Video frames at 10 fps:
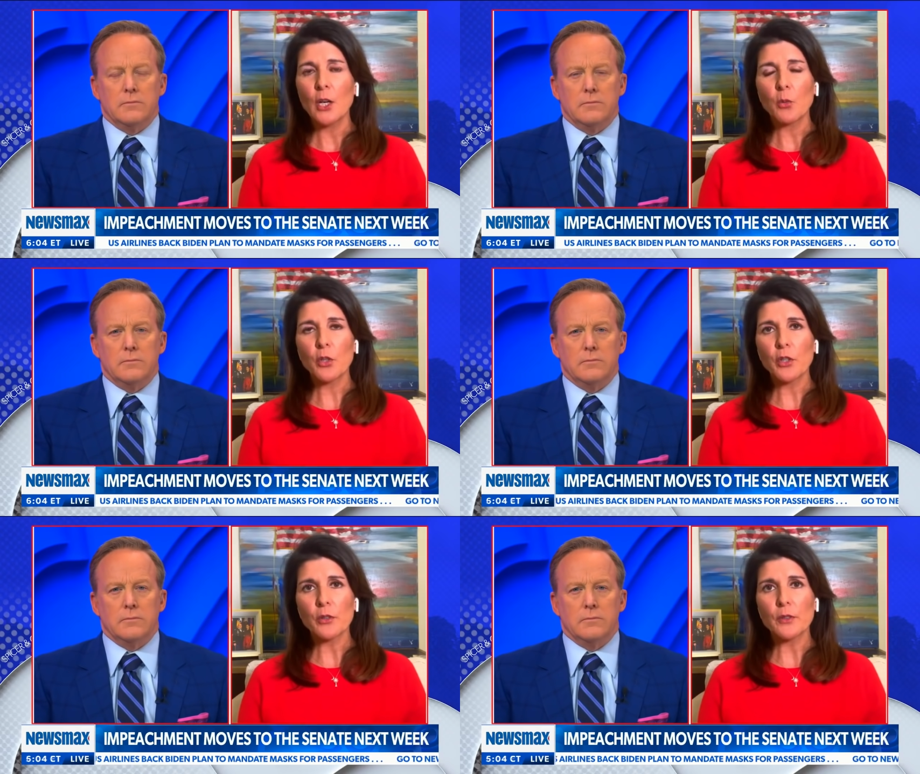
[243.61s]

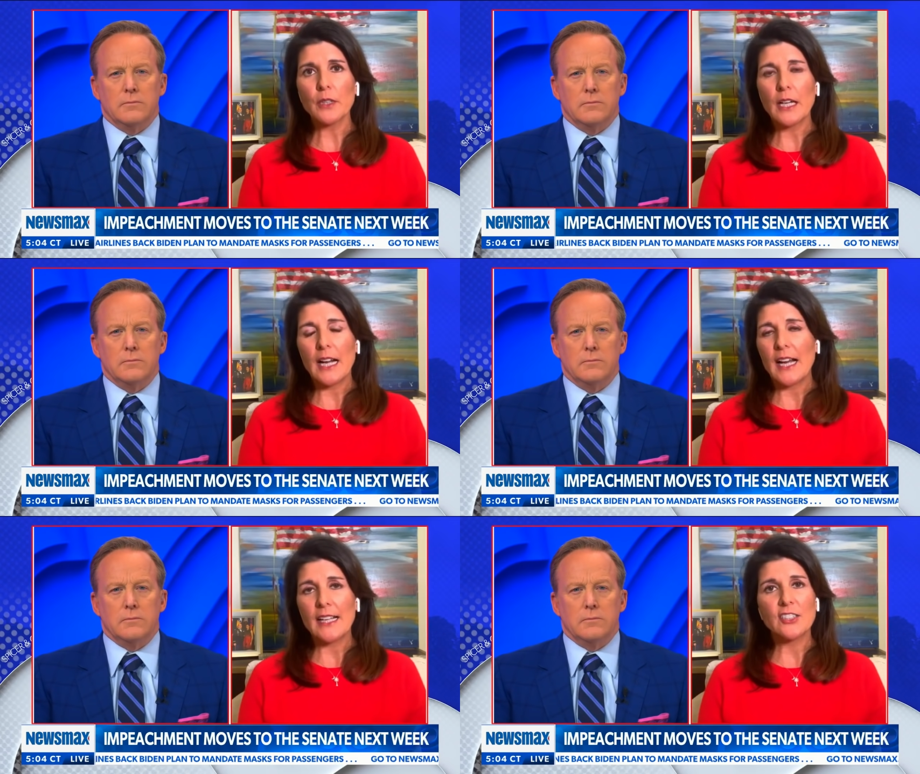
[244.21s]
Speaker 1: were
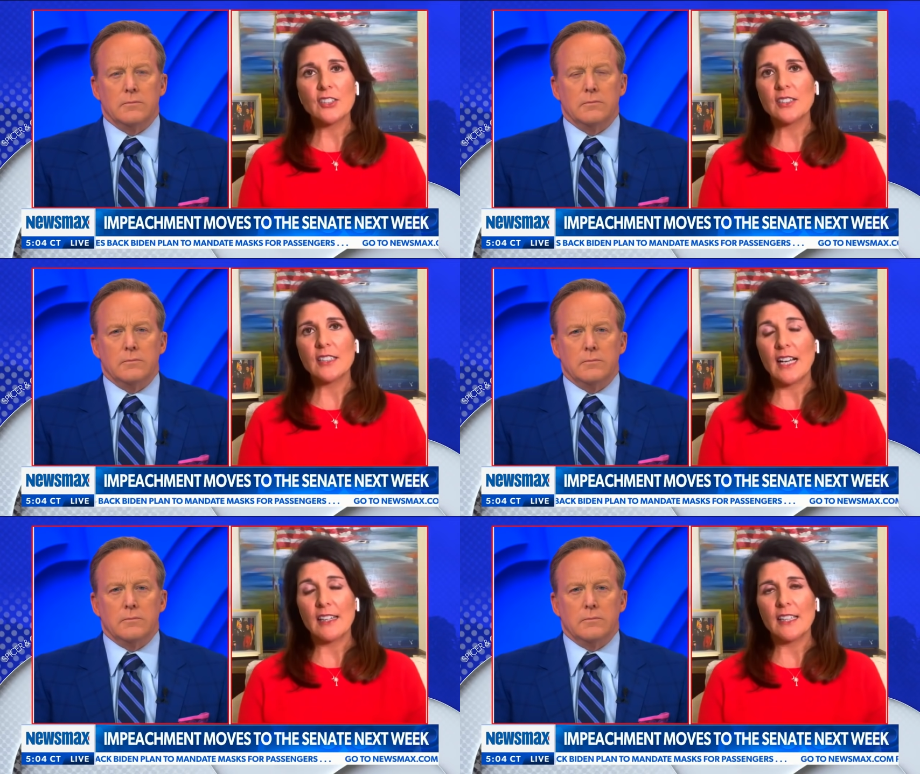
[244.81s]
I just
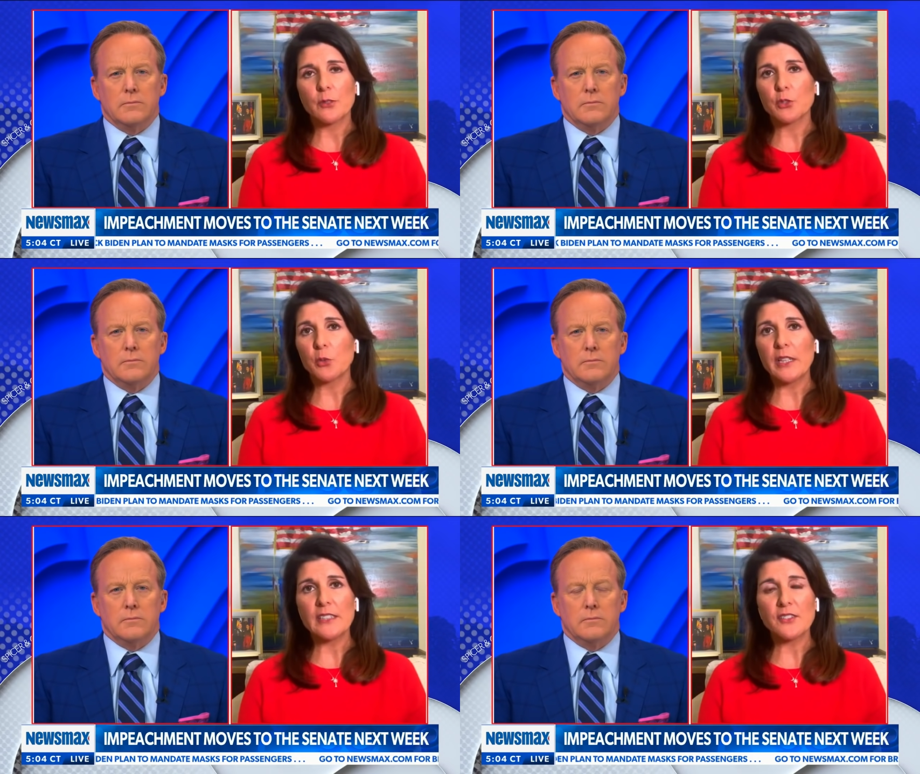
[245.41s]
I think it was a
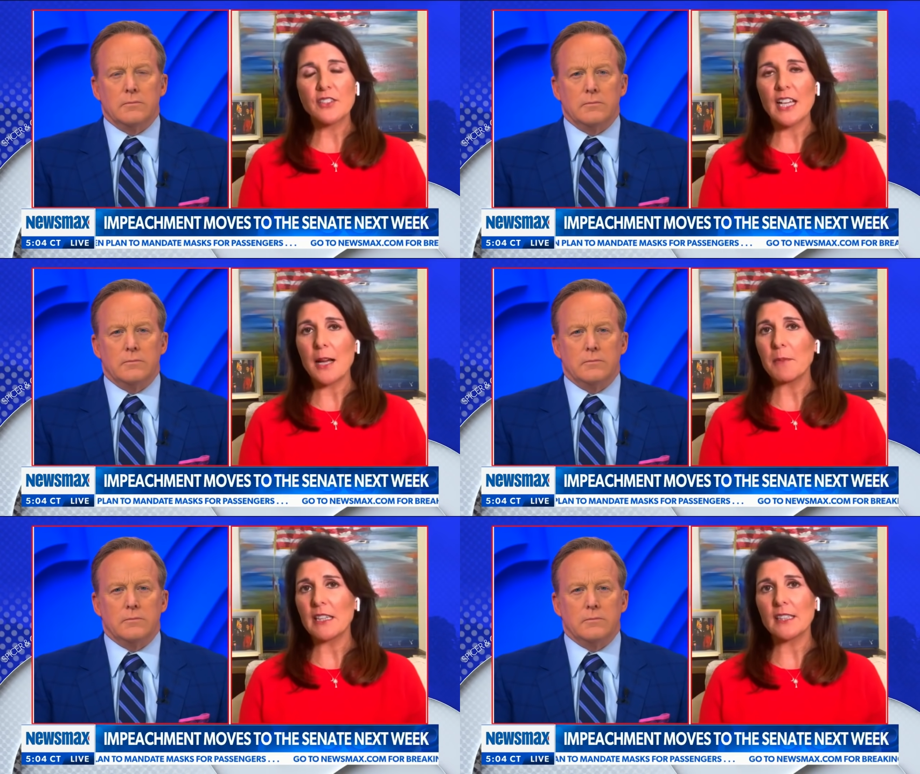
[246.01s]
waste of
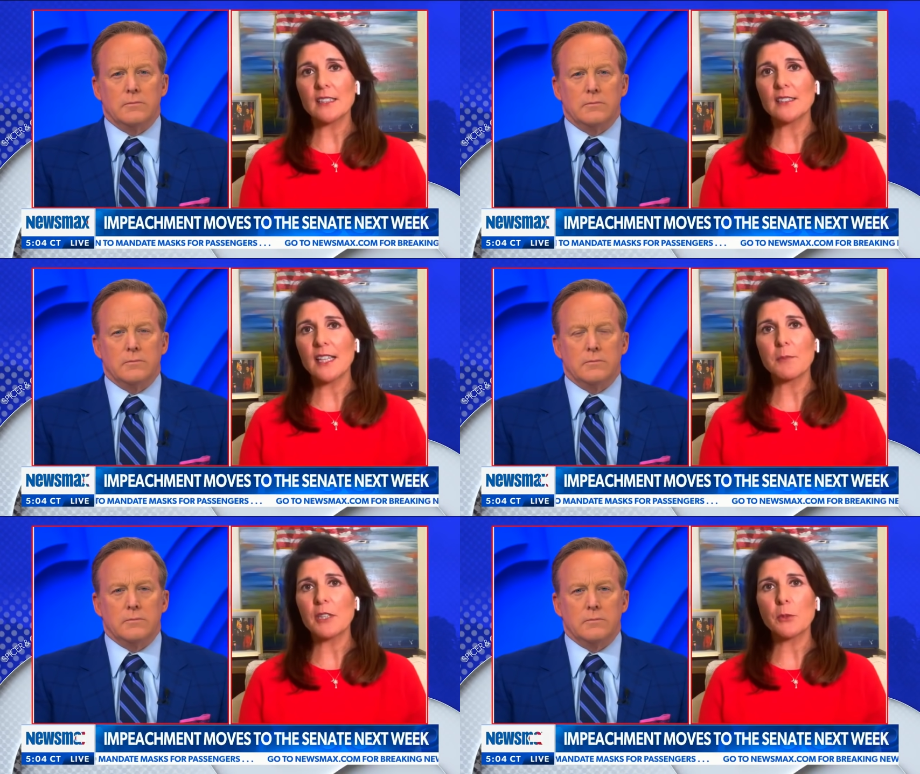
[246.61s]
time. I think the
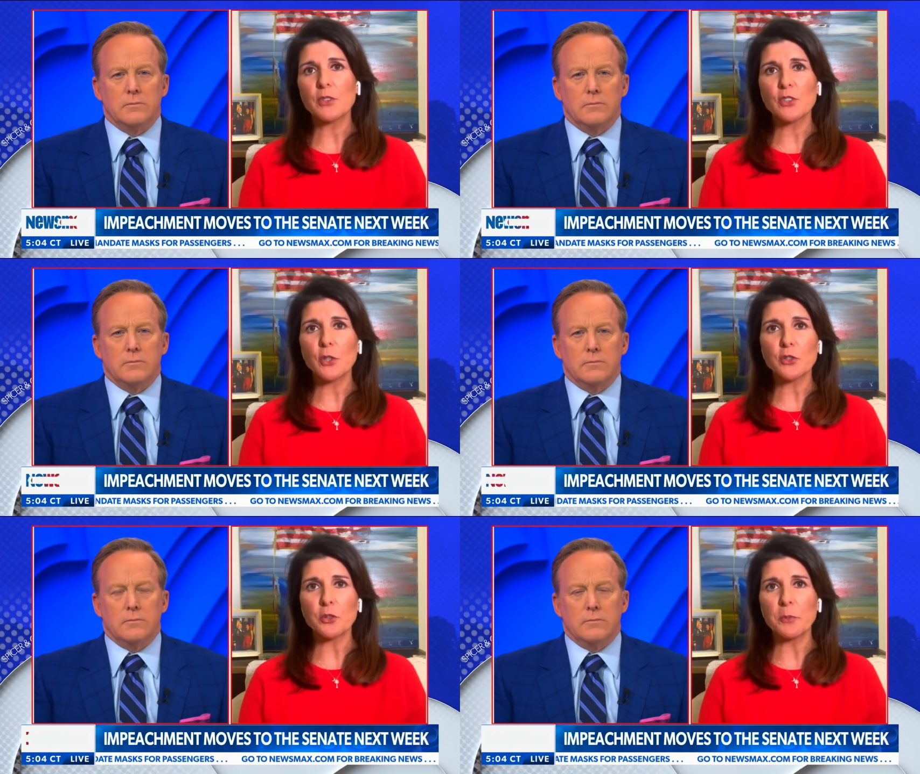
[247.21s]
same thing with
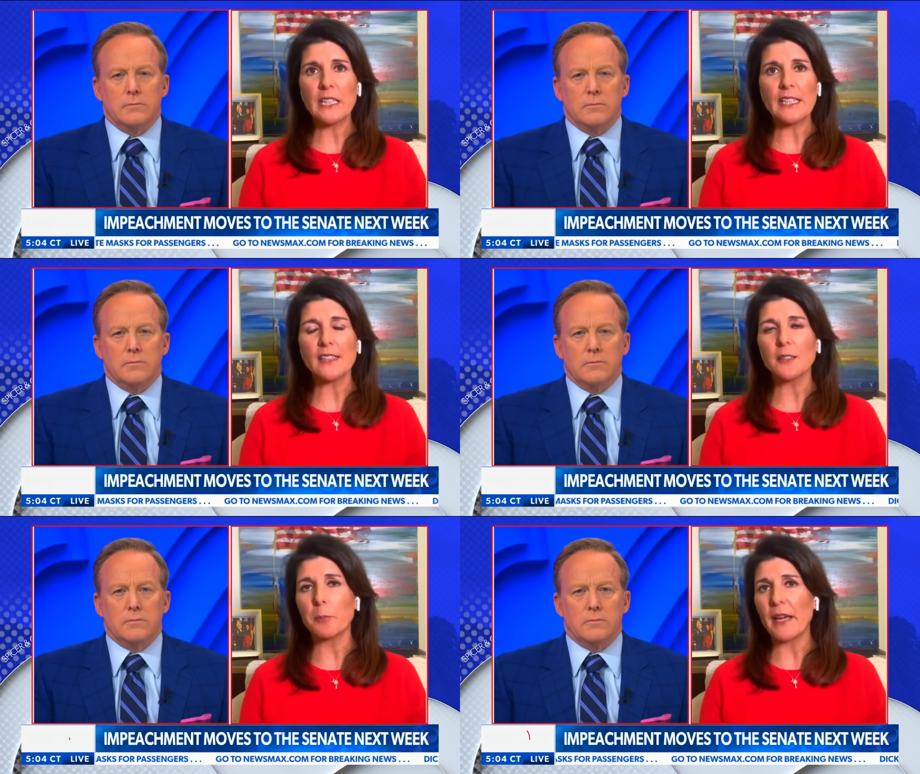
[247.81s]
social media,
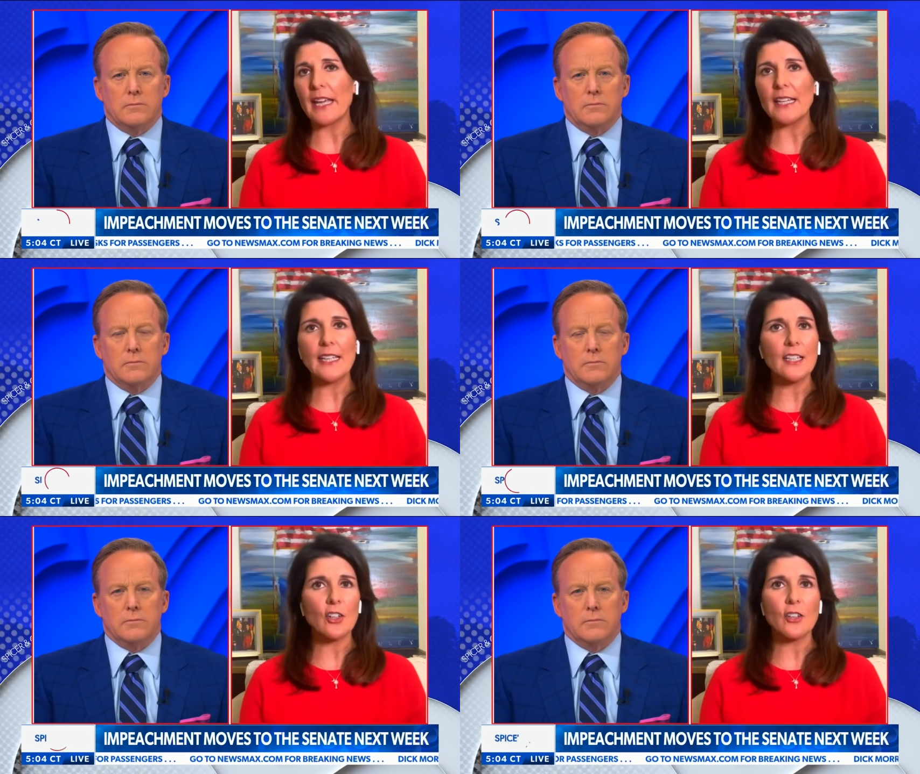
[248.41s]
the
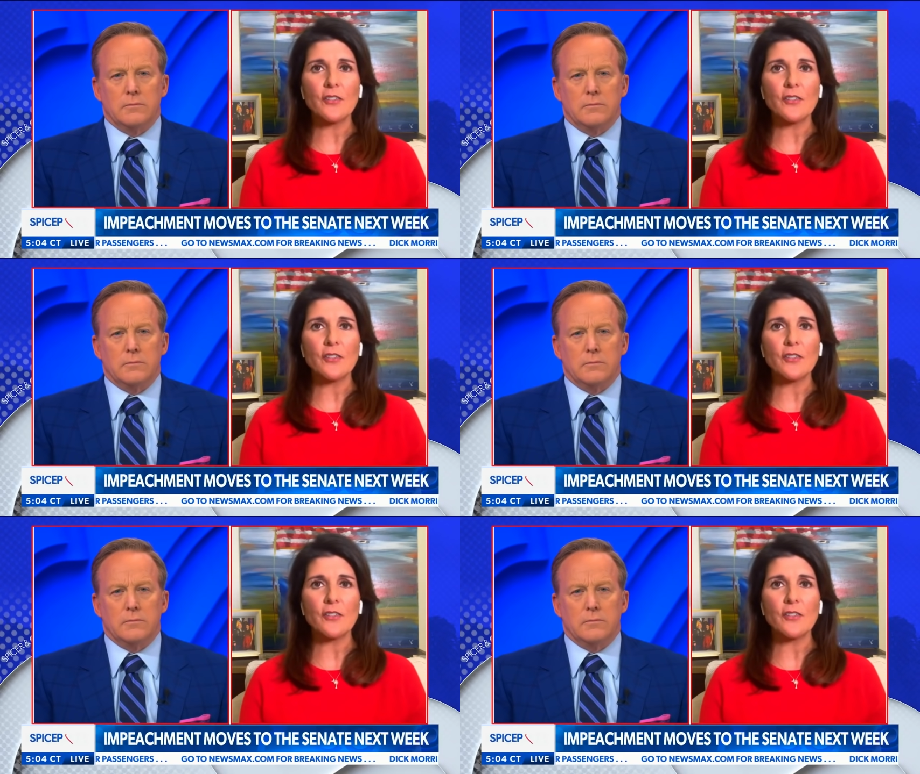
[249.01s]
banning and all